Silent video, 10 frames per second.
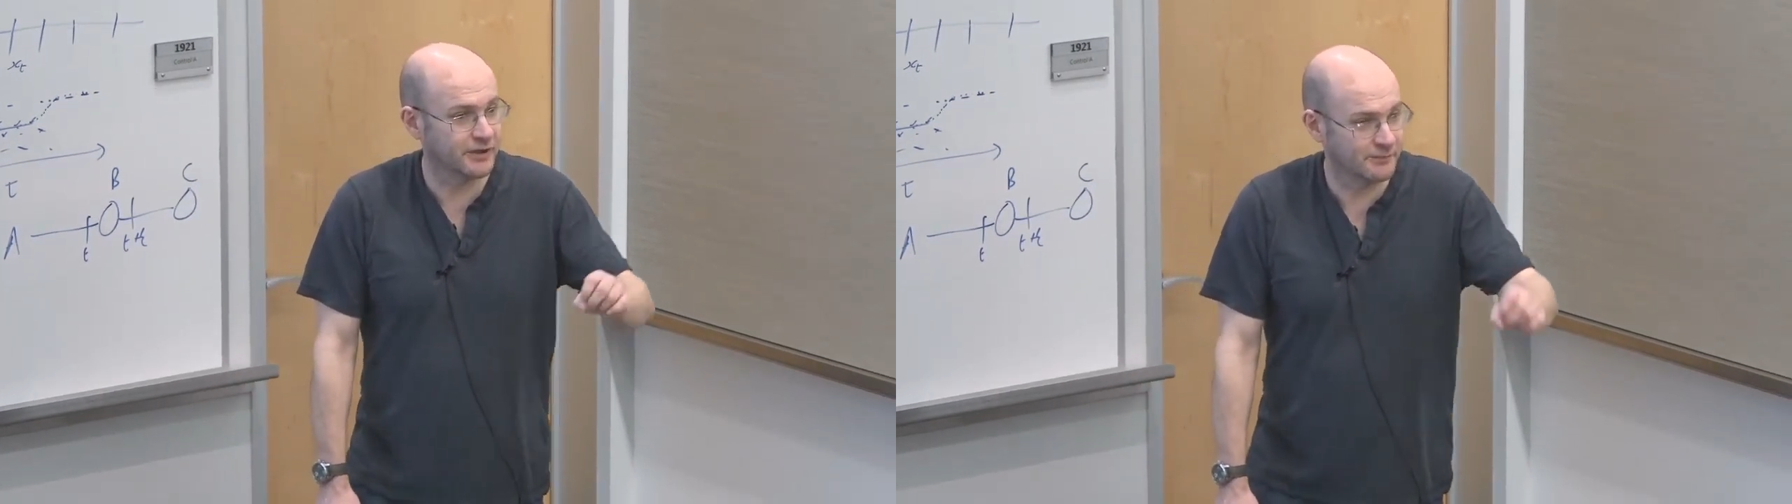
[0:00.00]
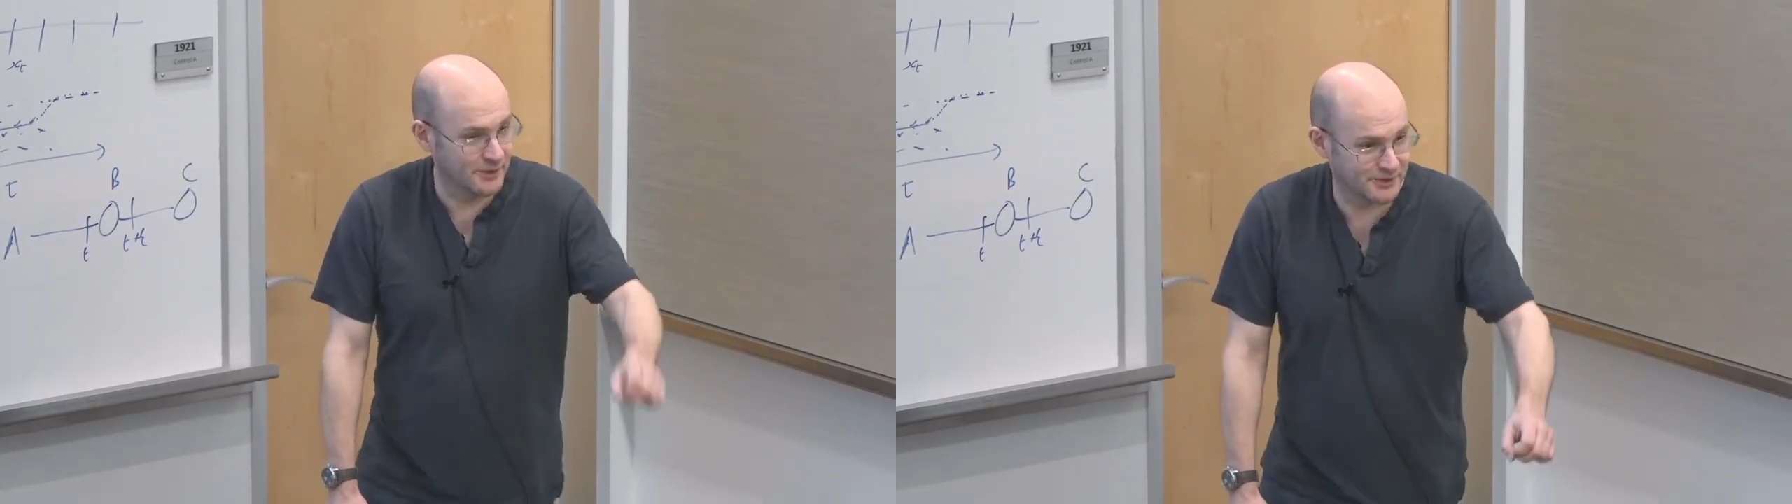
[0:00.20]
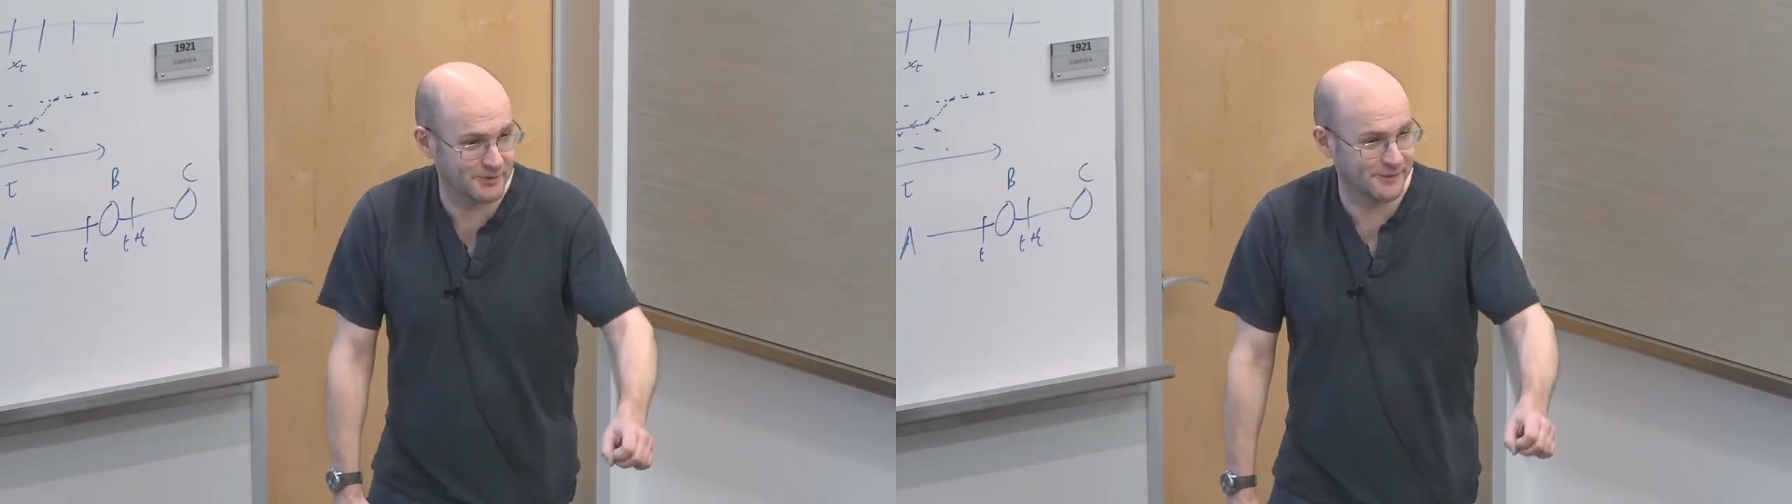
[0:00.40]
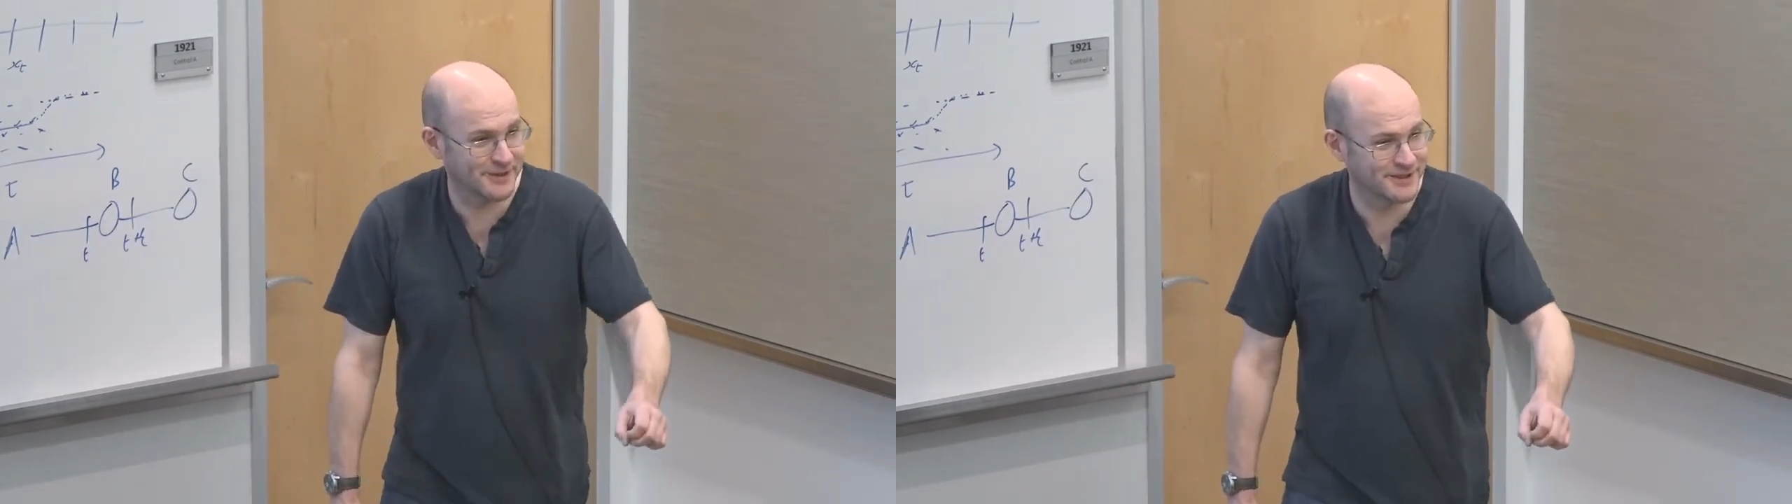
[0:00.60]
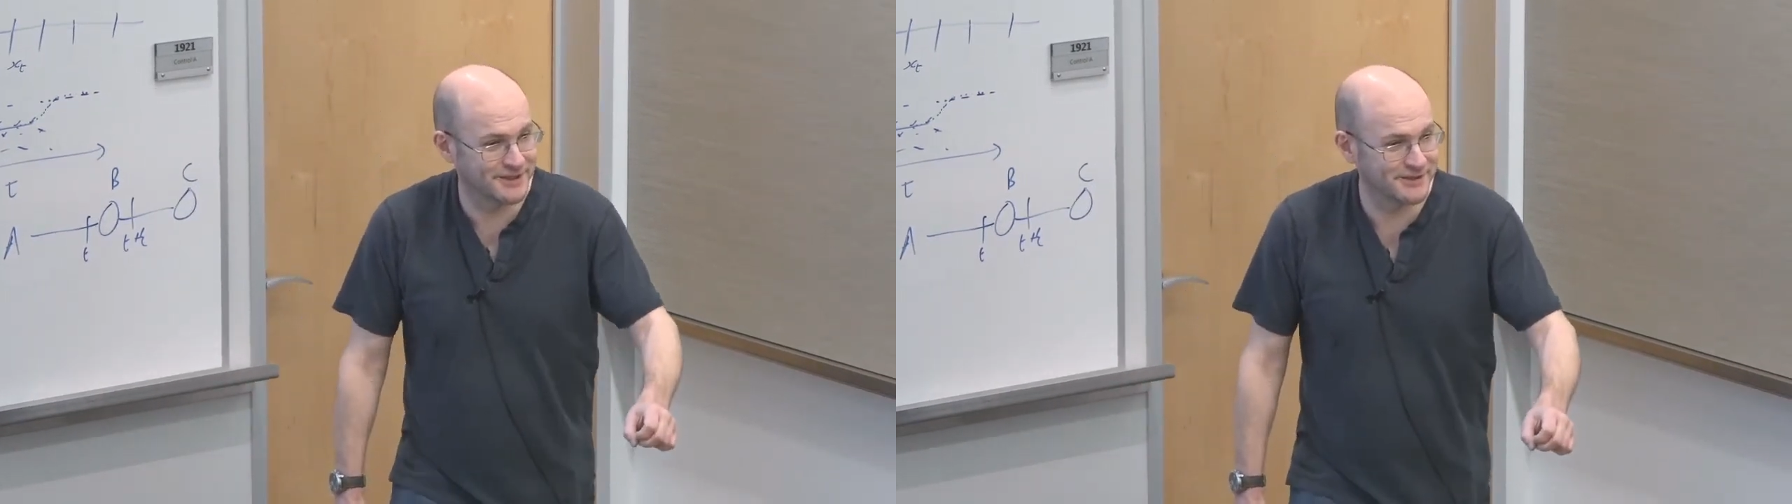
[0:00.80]
I'll much prefer
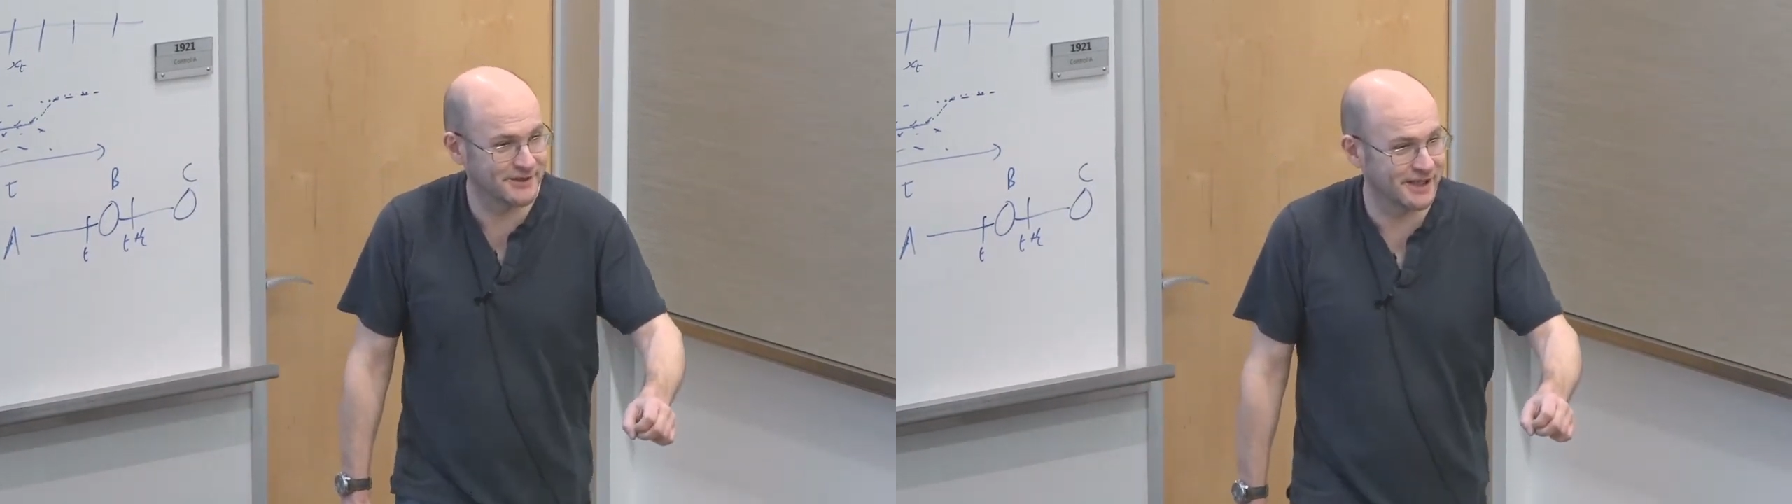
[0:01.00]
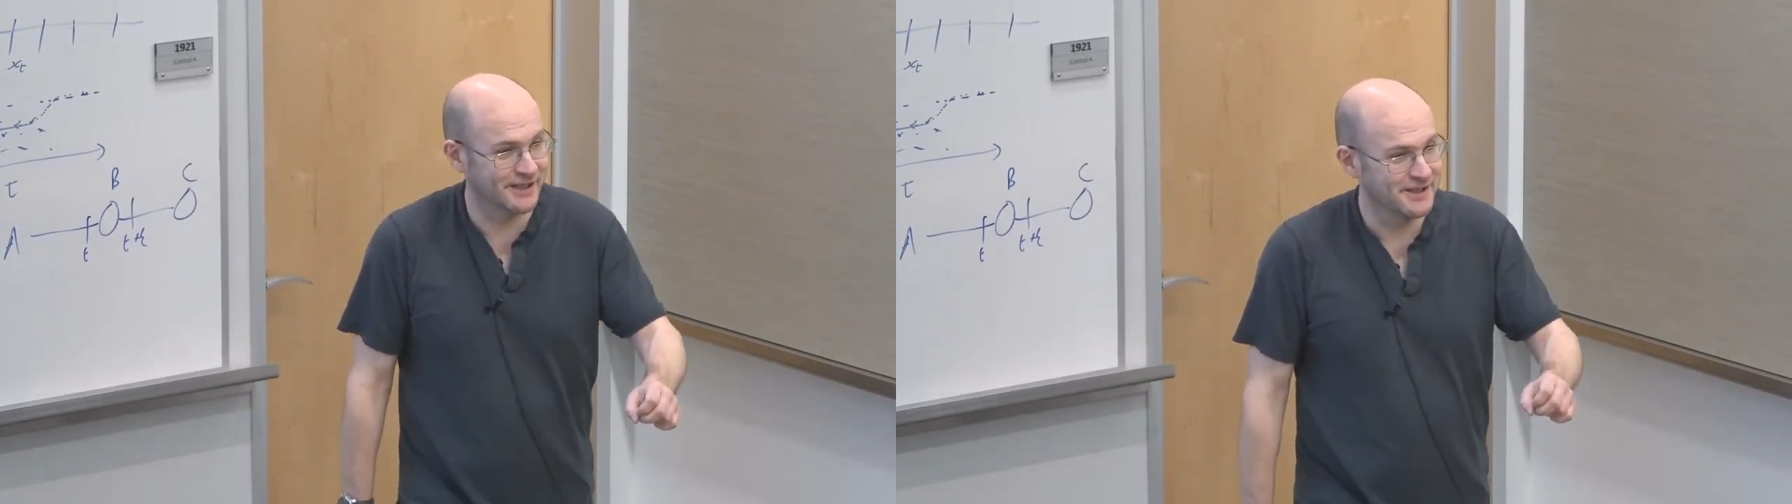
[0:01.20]
to do that.